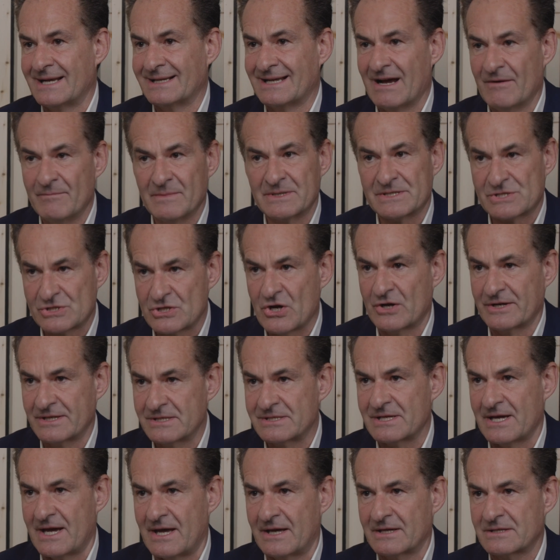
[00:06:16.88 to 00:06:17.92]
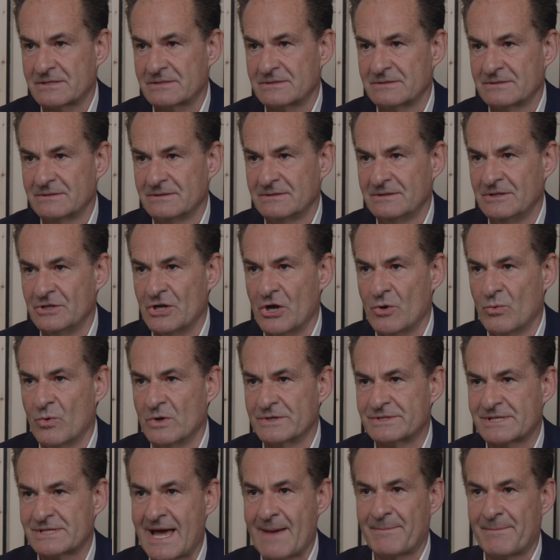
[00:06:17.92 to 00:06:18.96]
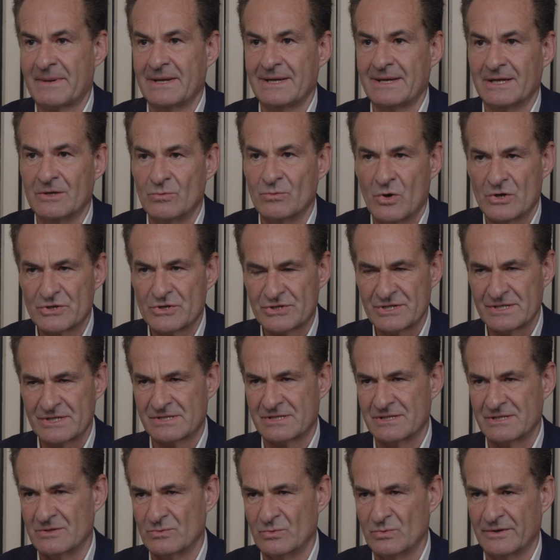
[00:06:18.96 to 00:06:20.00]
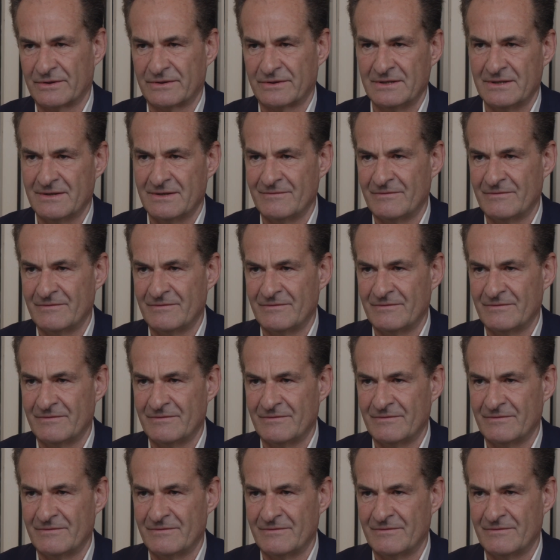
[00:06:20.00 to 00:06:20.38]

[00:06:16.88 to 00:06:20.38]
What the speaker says: And government's starting to act. What's happening in Washington with the